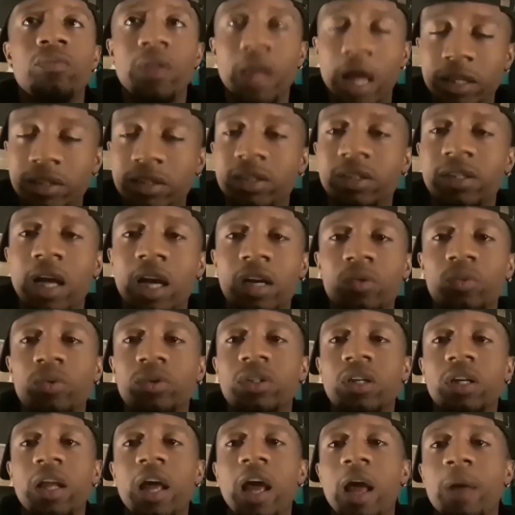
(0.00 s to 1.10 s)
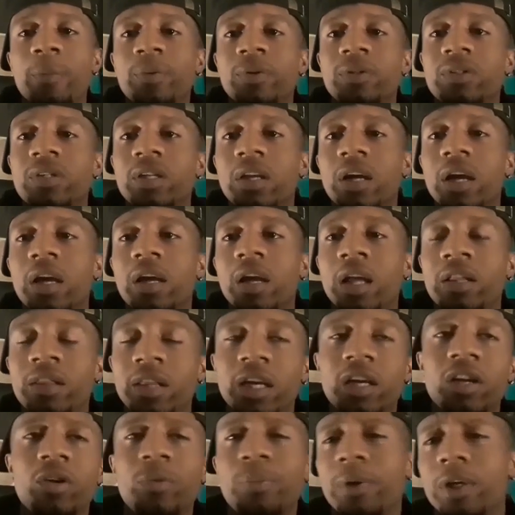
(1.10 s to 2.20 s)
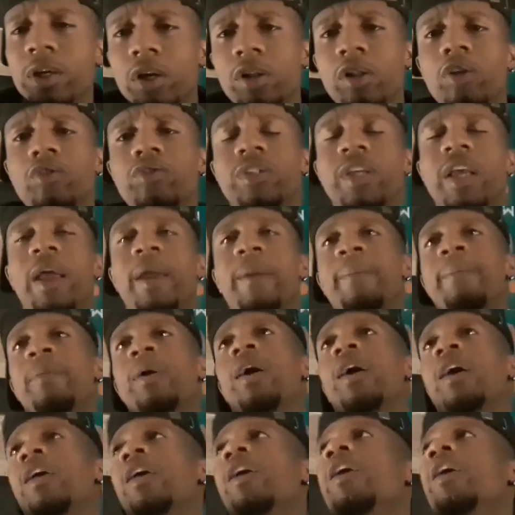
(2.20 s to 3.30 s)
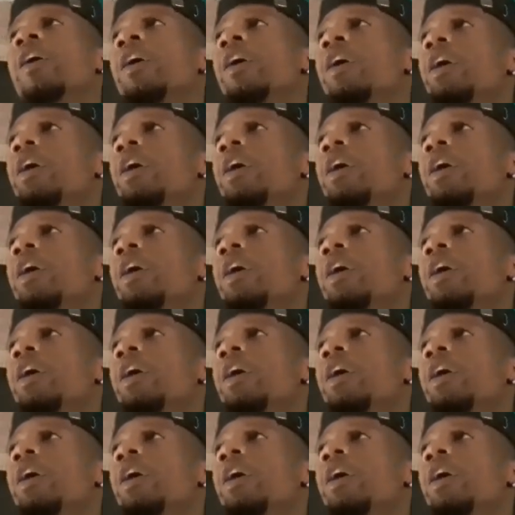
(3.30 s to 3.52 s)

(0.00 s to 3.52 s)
that's exactly what's going to happen today. I think it'll be a close game, but